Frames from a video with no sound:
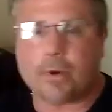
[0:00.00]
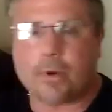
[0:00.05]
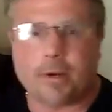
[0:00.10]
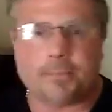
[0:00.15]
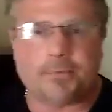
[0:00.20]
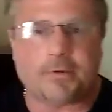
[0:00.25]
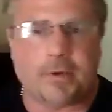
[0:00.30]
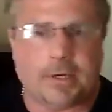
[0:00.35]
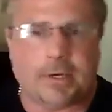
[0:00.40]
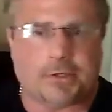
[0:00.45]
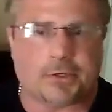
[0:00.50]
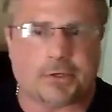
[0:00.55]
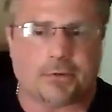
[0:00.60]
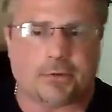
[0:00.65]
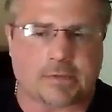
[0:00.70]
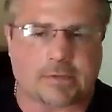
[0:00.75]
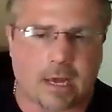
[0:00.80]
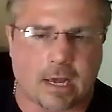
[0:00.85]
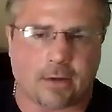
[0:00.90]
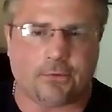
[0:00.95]
what I'm teaching you
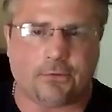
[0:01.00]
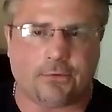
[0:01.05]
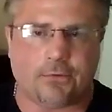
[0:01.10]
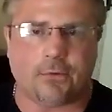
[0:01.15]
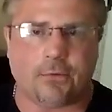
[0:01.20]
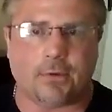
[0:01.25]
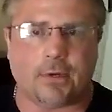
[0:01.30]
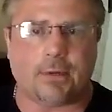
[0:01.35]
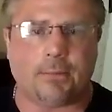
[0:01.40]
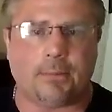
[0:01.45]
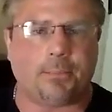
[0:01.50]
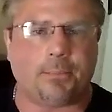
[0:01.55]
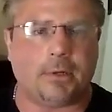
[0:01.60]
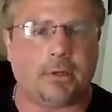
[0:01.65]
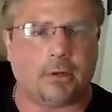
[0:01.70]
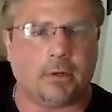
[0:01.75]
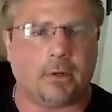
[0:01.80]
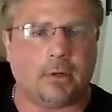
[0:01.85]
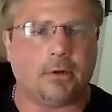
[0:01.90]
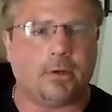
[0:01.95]
is how to do it,
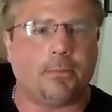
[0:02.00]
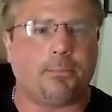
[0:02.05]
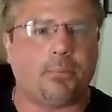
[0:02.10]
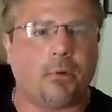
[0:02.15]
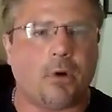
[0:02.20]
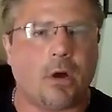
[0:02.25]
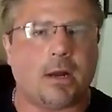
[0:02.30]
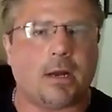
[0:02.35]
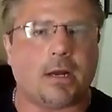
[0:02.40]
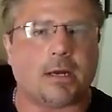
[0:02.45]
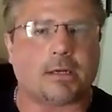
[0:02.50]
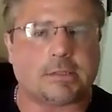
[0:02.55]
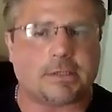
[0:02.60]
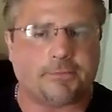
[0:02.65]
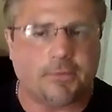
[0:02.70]
but learn the products.